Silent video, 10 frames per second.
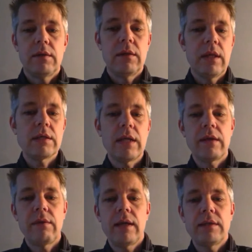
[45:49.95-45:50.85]
things
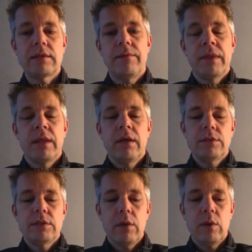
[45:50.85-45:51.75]
like that.
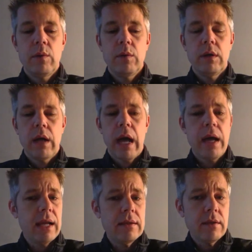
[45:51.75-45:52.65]
So
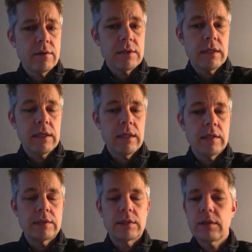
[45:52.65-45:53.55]
I like those
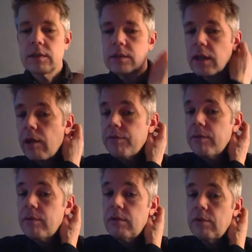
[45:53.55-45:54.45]
ideas, because
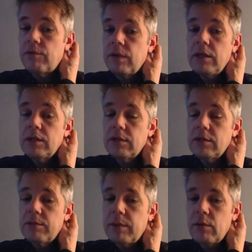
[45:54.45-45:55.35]
often the readers
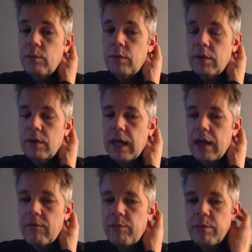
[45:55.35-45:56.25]
of my work
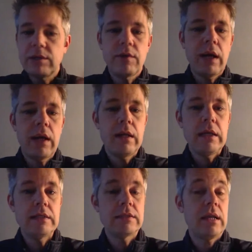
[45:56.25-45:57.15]
have better
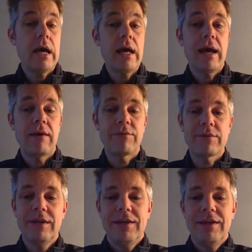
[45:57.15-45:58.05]
ideas than I
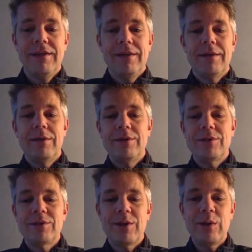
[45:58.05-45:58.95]
have.
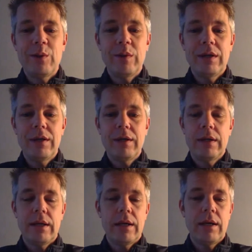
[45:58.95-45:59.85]
So
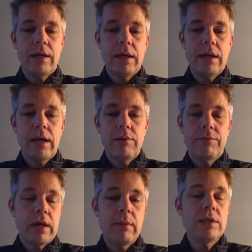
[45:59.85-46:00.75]

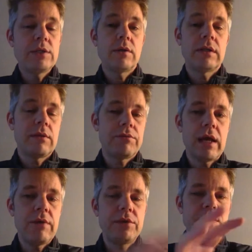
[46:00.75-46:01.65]
I made sure that
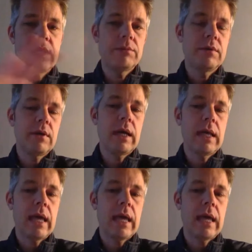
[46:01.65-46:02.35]
for every chapter I